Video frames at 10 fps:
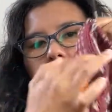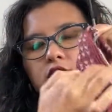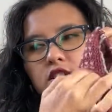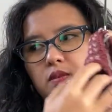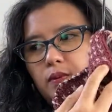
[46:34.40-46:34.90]

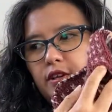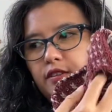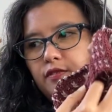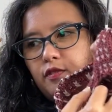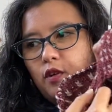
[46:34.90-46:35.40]

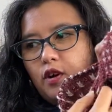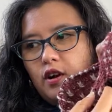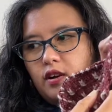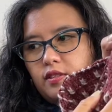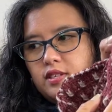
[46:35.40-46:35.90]
split
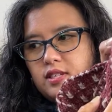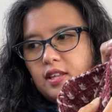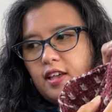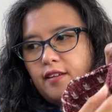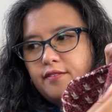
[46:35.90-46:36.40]
for the
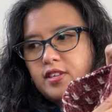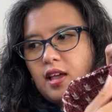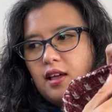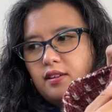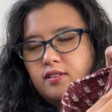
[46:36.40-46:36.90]
sleeves
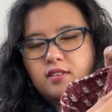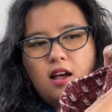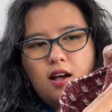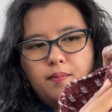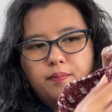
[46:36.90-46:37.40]
and
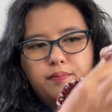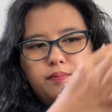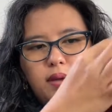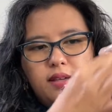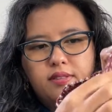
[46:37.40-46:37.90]

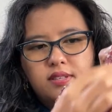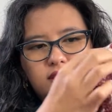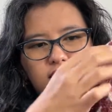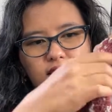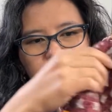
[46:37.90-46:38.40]
made the
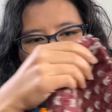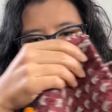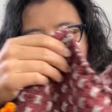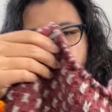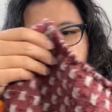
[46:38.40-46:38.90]
steeking
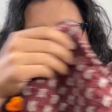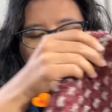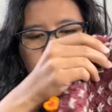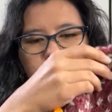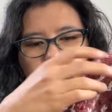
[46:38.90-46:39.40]
stitches.
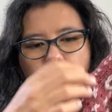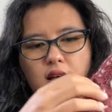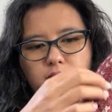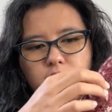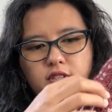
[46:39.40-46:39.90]

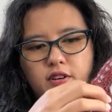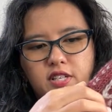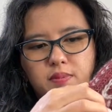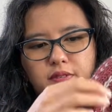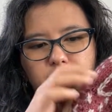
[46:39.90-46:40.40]

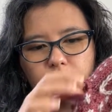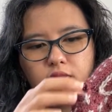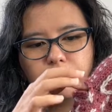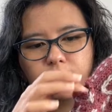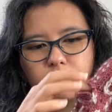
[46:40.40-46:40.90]
Split for
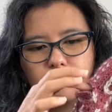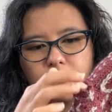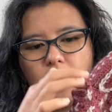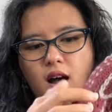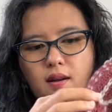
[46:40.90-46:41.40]

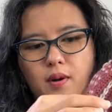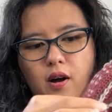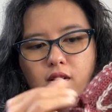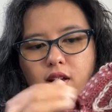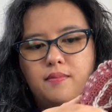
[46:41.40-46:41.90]
the
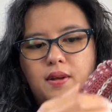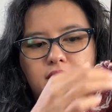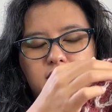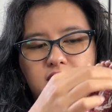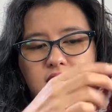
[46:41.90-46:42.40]
armhole and made
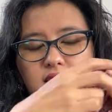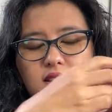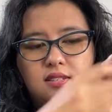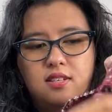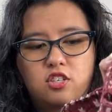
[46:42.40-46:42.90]
the steeking
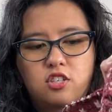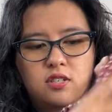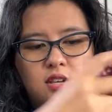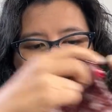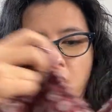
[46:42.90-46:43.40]
stitches
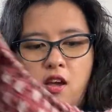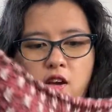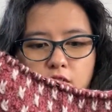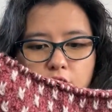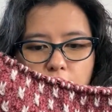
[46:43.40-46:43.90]

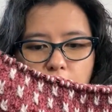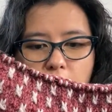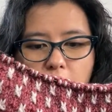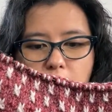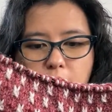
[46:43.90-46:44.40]
for the
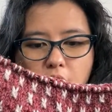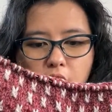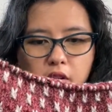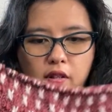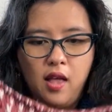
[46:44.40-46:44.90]

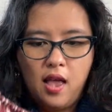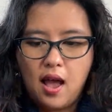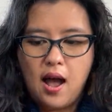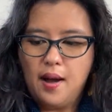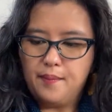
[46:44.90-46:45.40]
armhole.
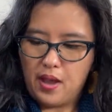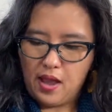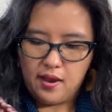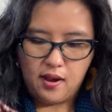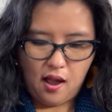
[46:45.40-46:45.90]

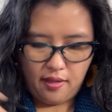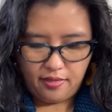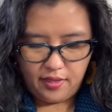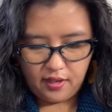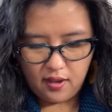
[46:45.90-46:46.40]
And I
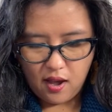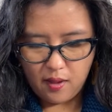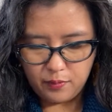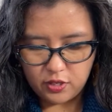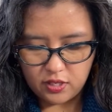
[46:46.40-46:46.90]
think
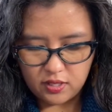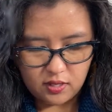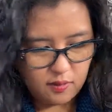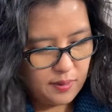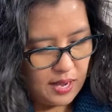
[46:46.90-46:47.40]
I'm just
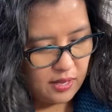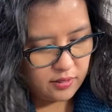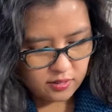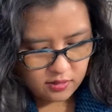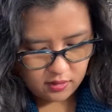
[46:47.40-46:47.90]
about